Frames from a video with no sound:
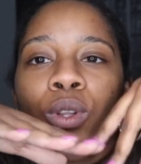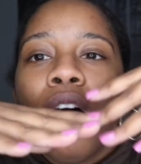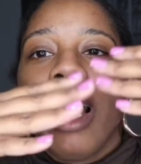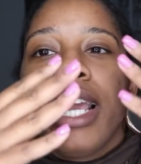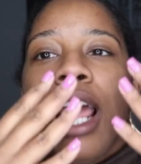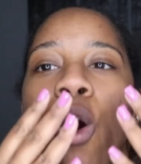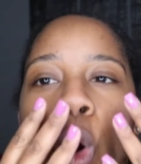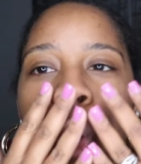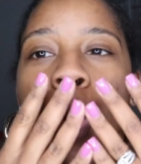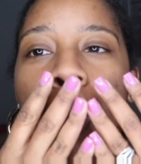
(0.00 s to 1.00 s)
so long and I
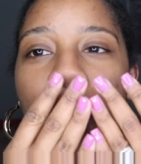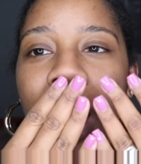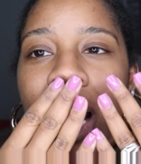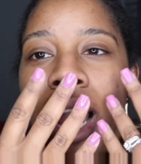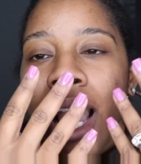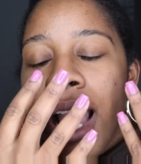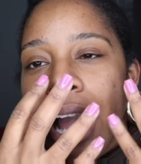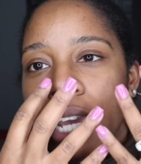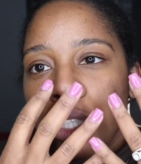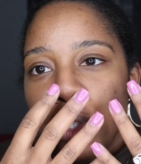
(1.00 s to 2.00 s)
hope
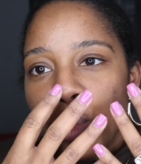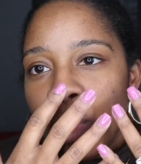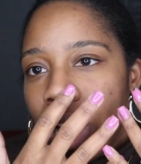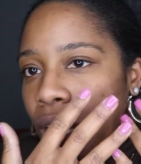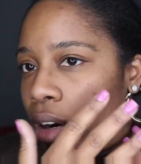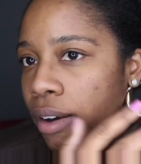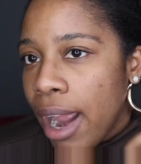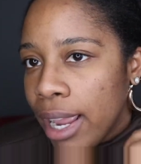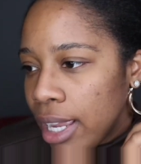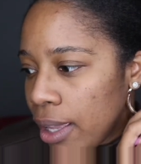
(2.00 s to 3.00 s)
I do not
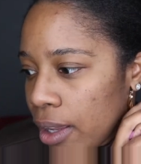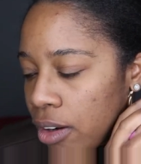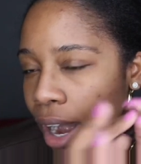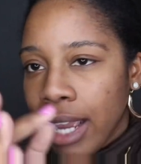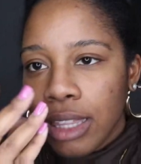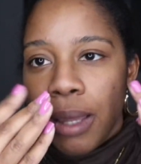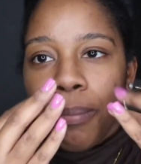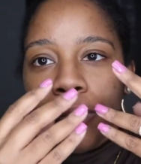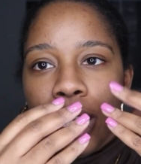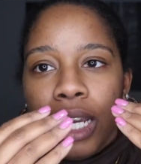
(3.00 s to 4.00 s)
crack it, crack
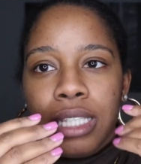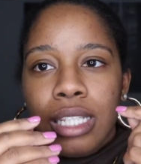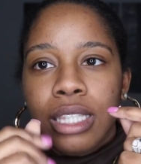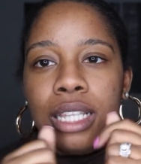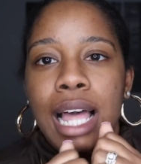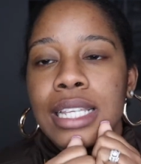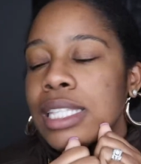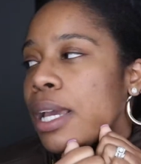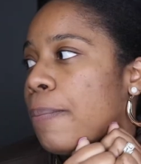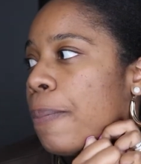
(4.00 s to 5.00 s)
them like I did the
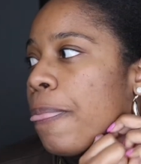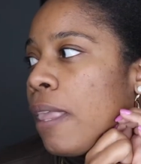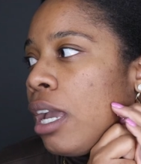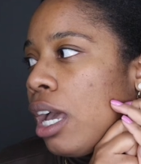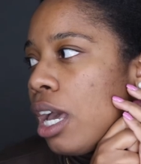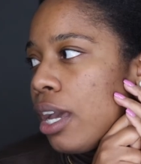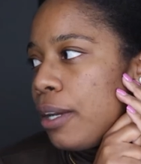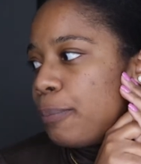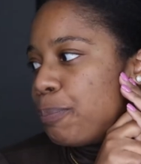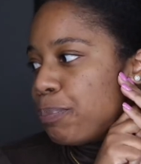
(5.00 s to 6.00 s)
last time.
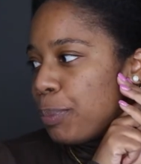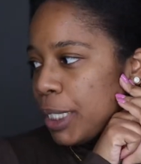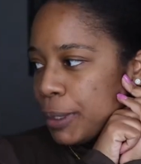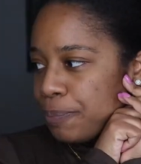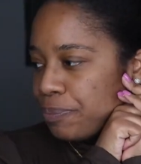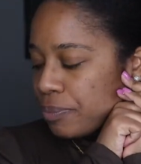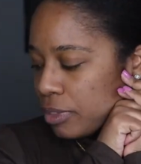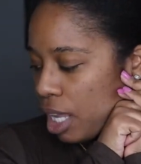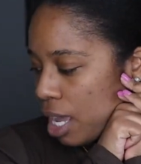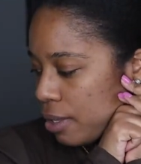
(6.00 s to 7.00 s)
Um, but
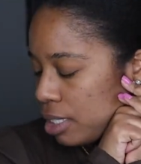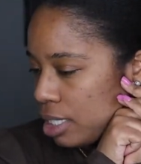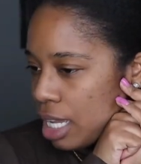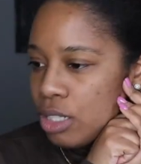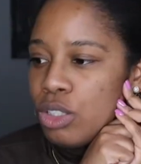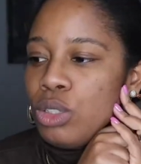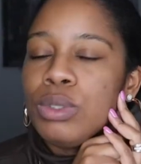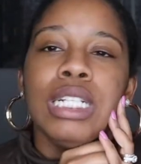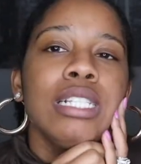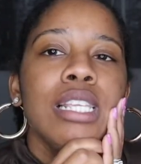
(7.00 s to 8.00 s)
yeah, I don't know
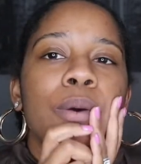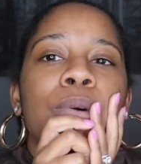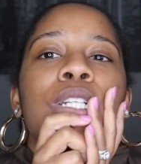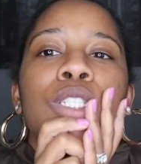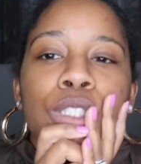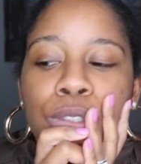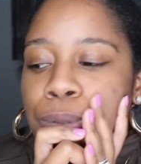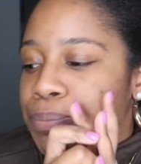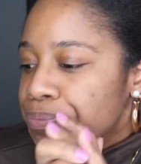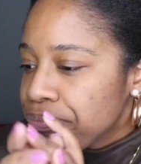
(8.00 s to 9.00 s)
what else I wanna do